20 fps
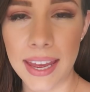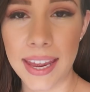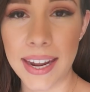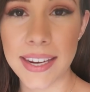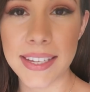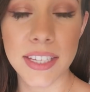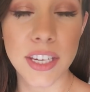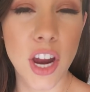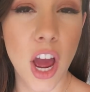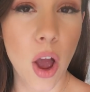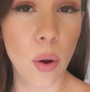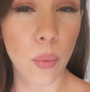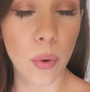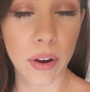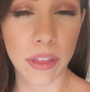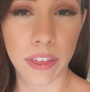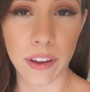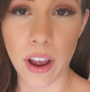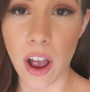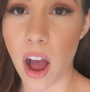It is not
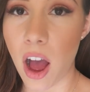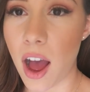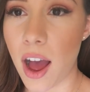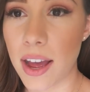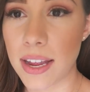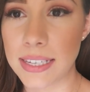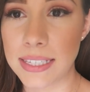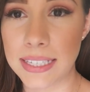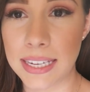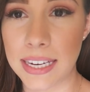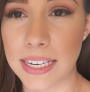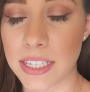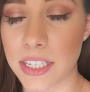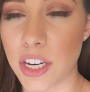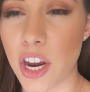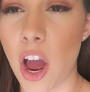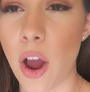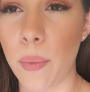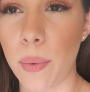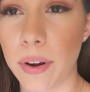worth the cost. It is
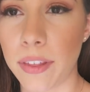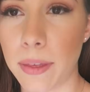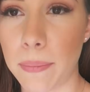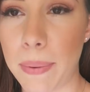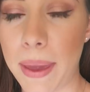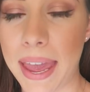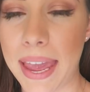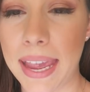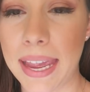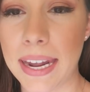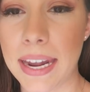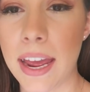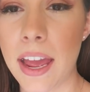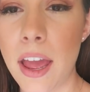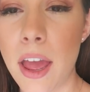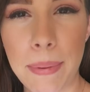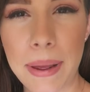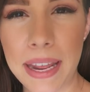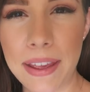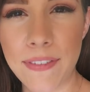not worth the pain.
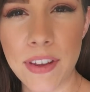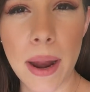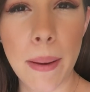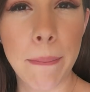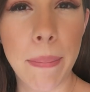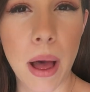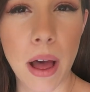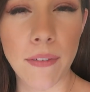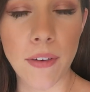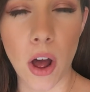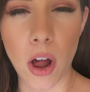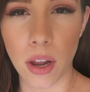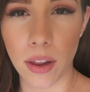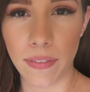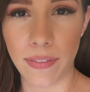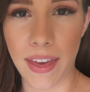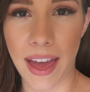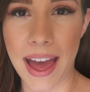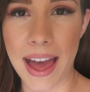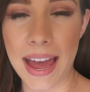But even above all
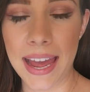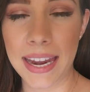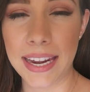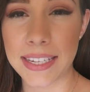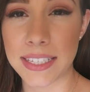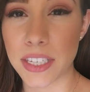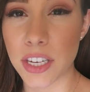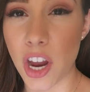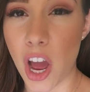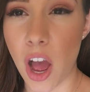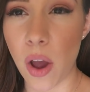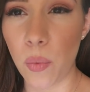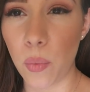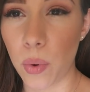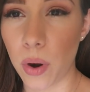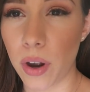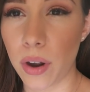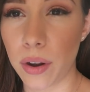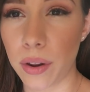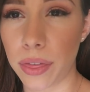of that, it is not
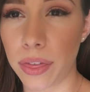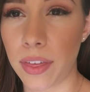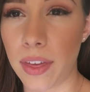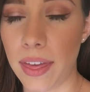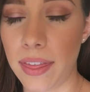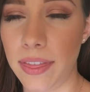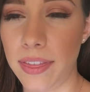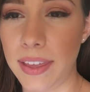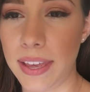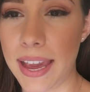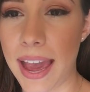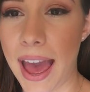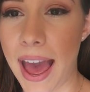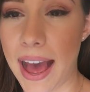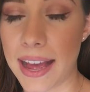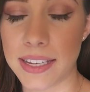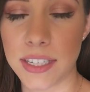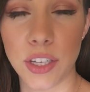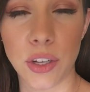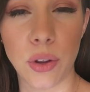worth the
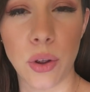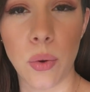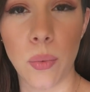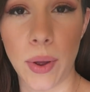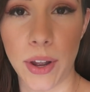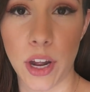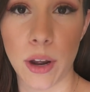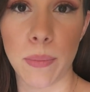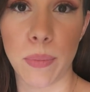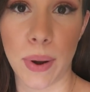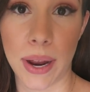hassle when you're